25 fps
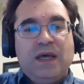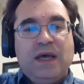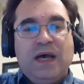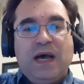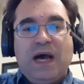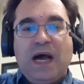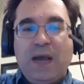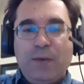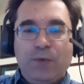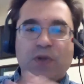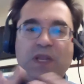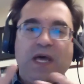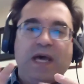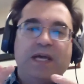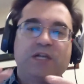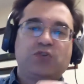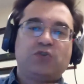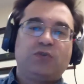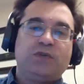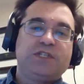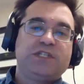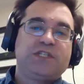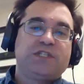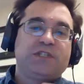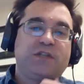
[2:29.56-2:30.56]
I will
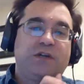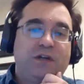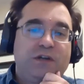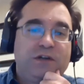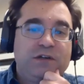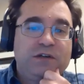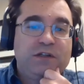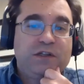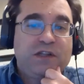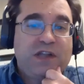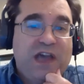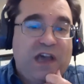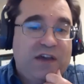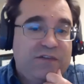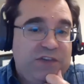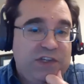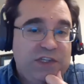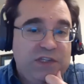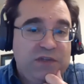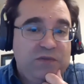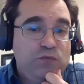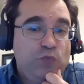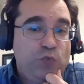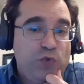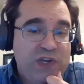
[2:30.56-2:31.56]
actually start
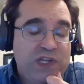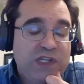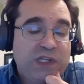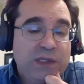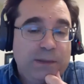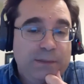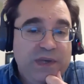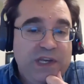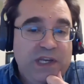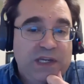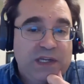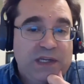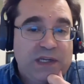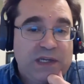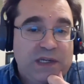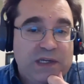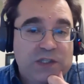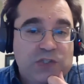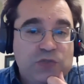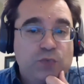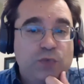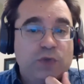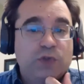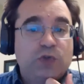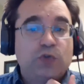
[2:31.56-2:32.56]
having weekly
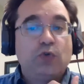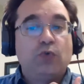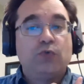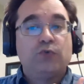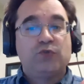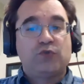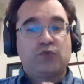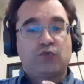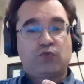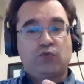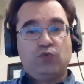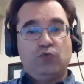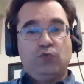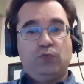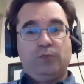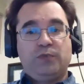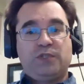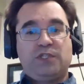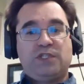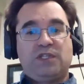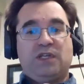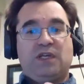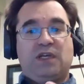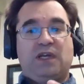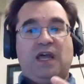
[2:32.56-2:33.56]
meetings with those
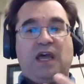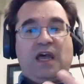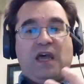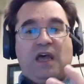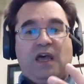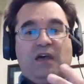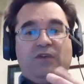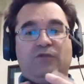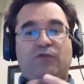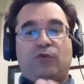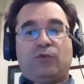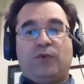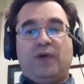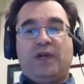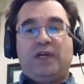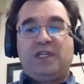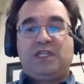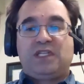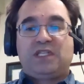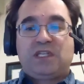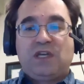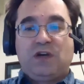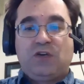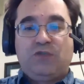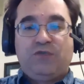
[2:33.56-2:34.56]
groups that have already
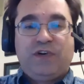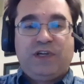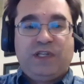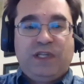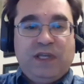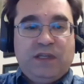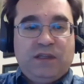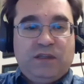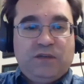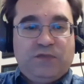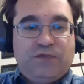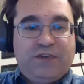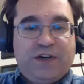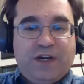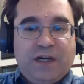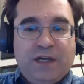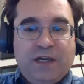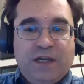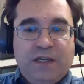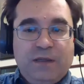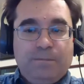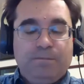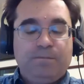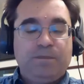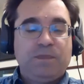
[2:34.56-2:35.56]

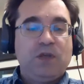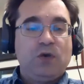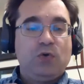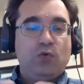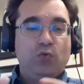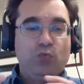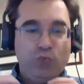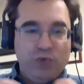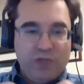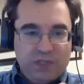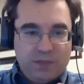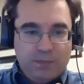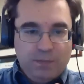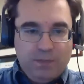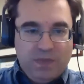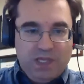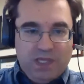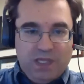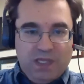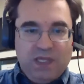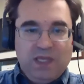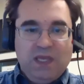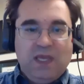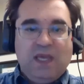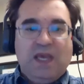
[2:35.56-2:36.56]
self-identified with
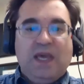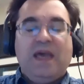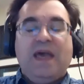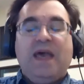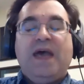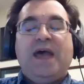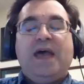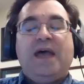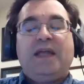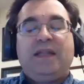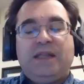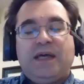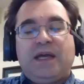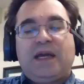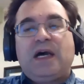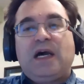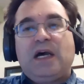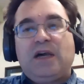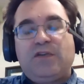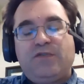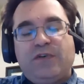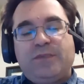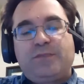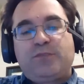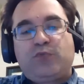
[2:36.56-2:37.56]
me and that I
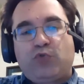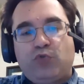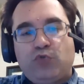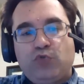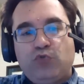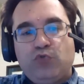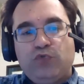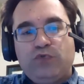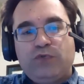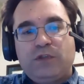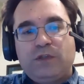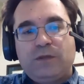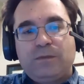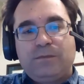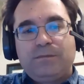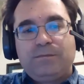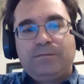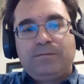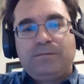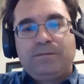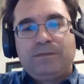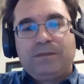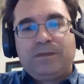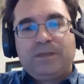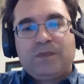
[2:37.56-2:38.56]
have approved.
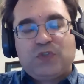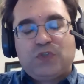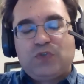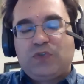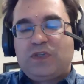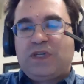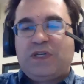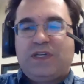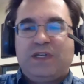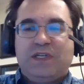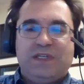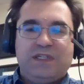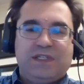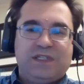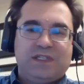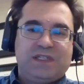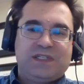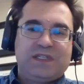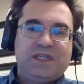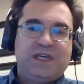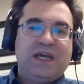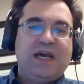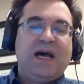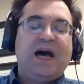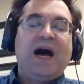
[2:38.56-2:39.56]
So that
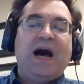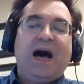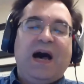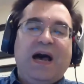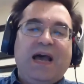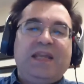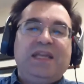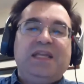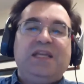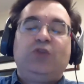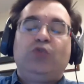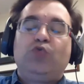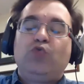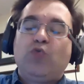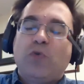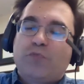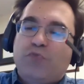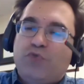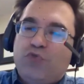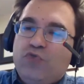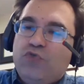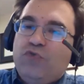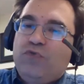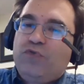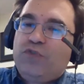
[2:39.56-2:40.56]
is, I need to
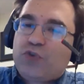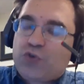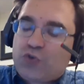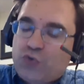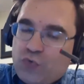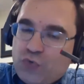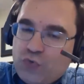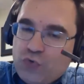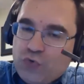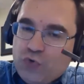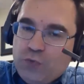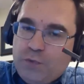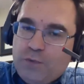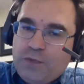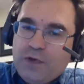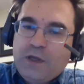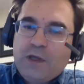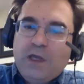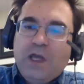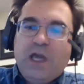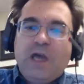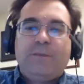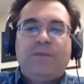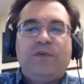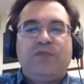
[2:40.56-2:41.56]
approve your group
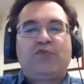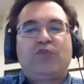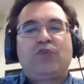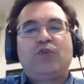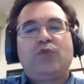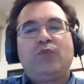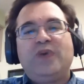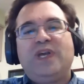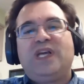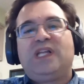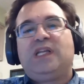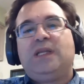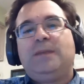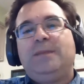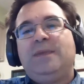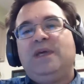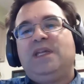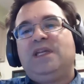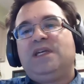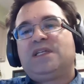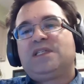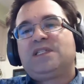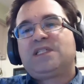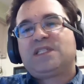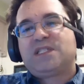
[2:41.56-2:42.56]
before weekly
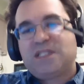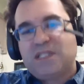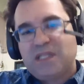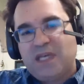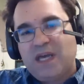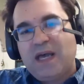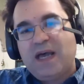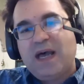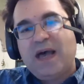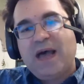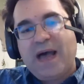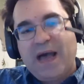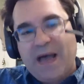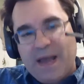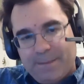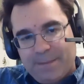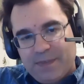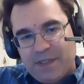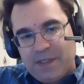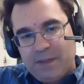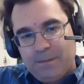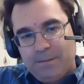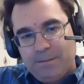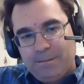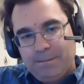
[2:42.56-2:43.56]
meetings
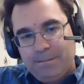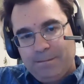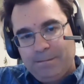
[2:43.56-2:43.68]
happen.